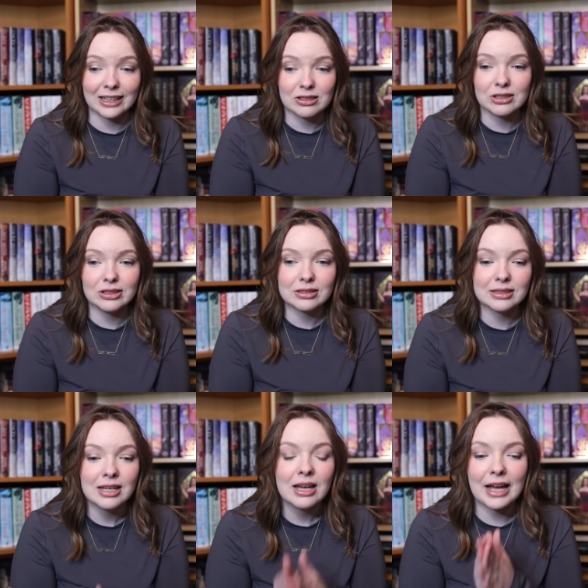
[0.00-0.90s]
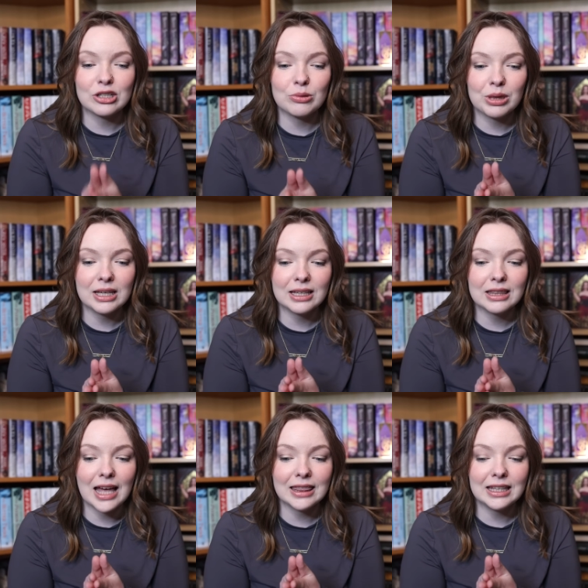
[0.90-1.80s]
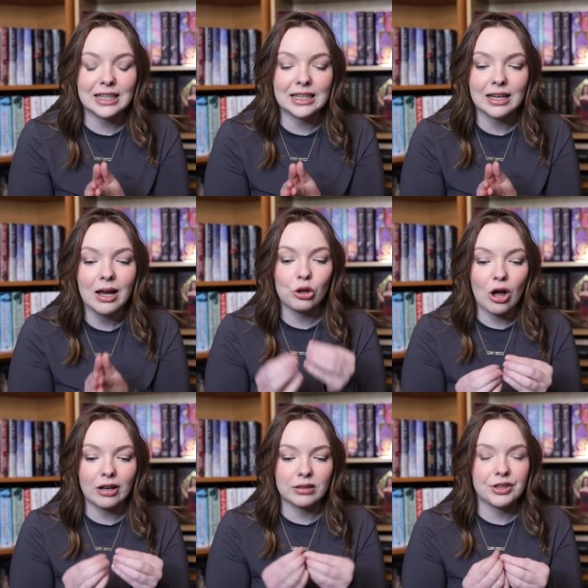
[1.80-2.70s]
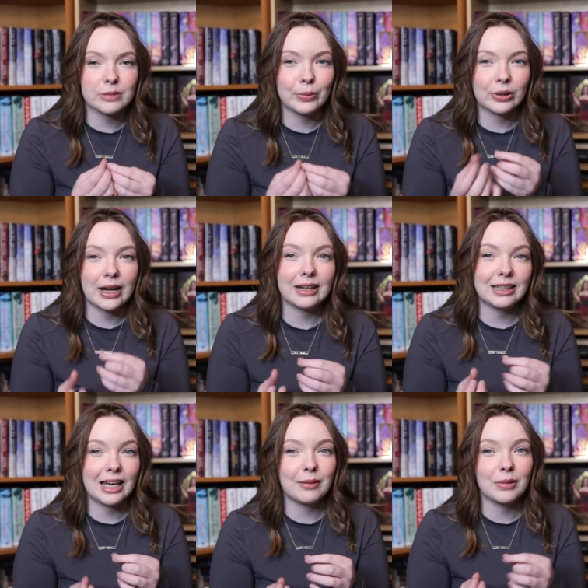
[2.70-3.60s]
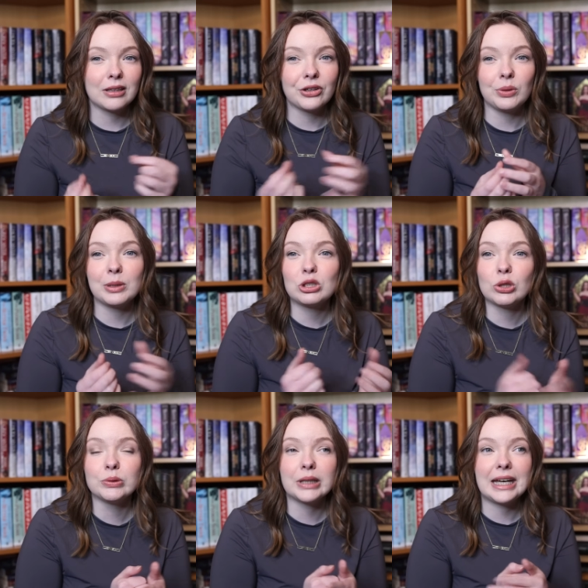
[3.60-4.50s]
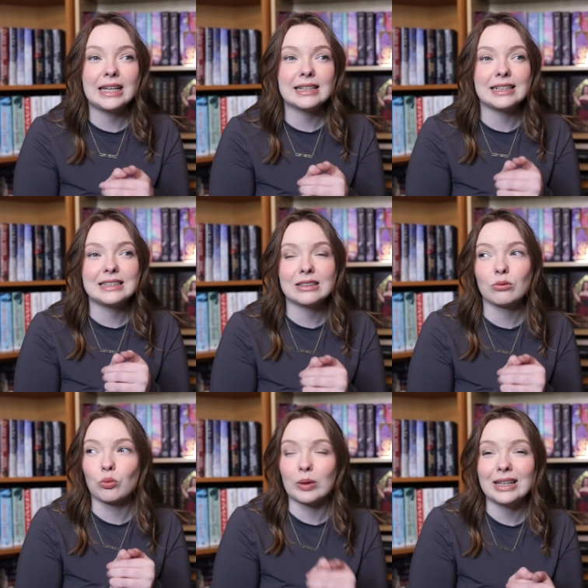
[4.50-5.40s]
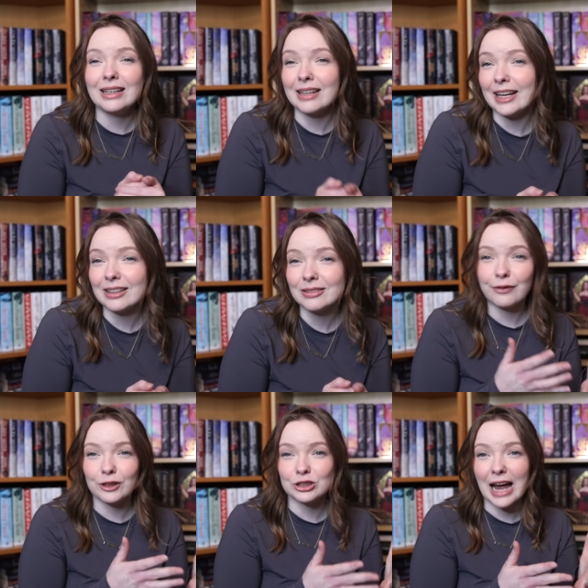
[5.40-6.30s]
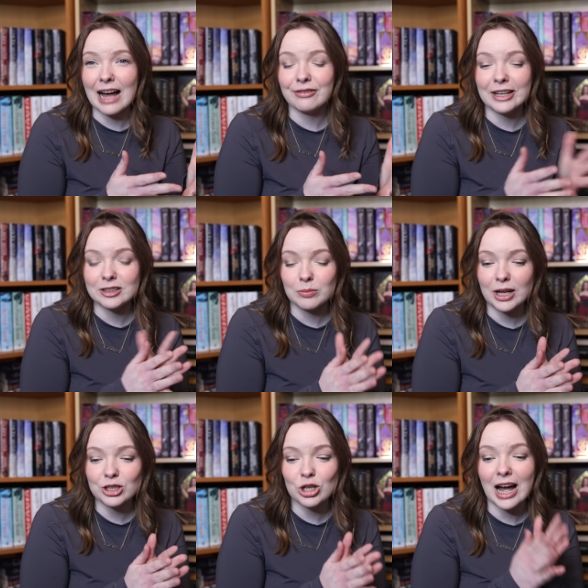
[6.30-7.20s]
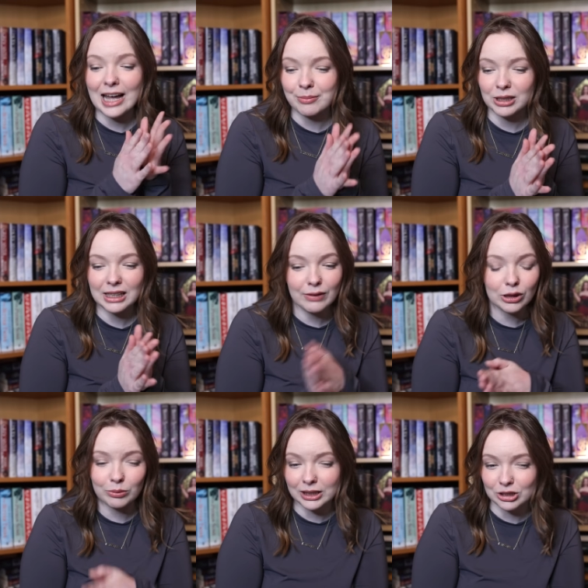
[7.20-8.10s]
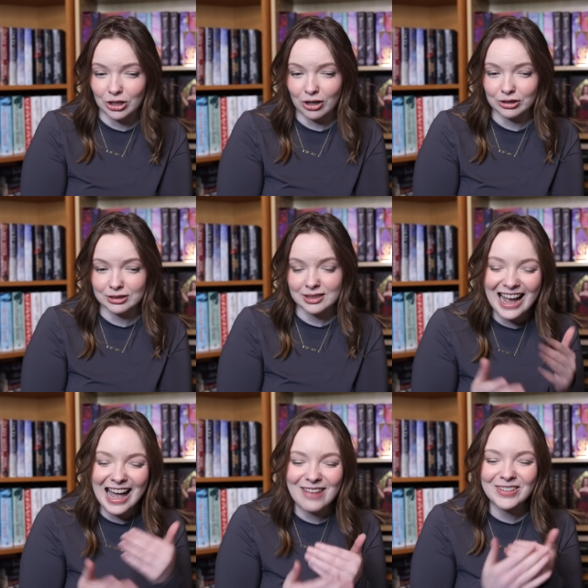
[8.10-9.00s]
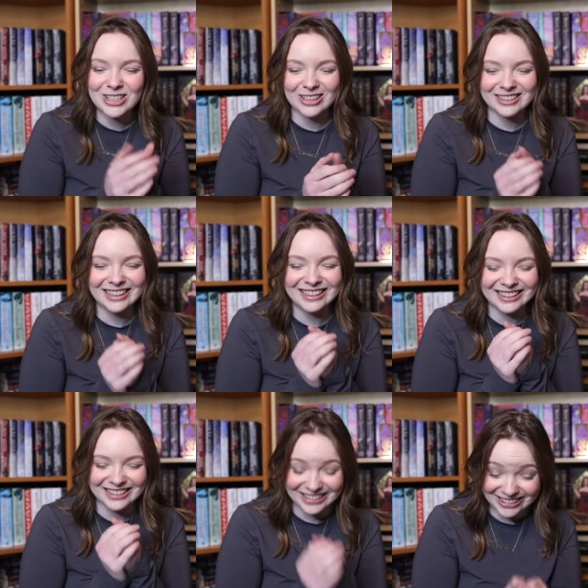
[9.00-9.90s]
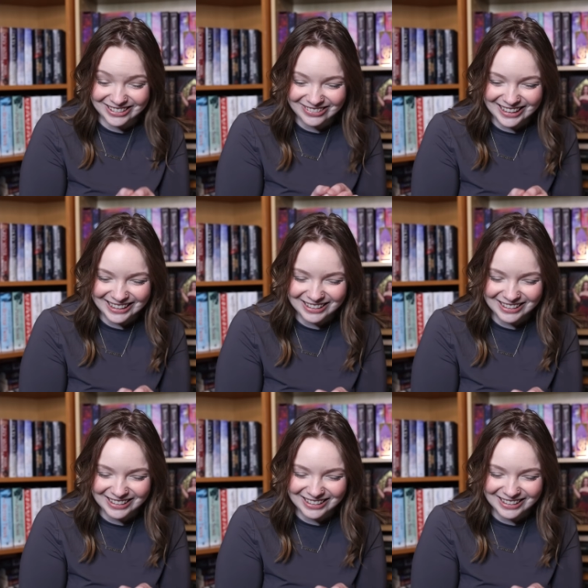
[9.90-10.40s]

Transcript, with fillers: answers. But I do think that the plot of this book kind of came a little bit too late. I didn't really like the first half as much. I am going to give it three stars. I am interested in continuing.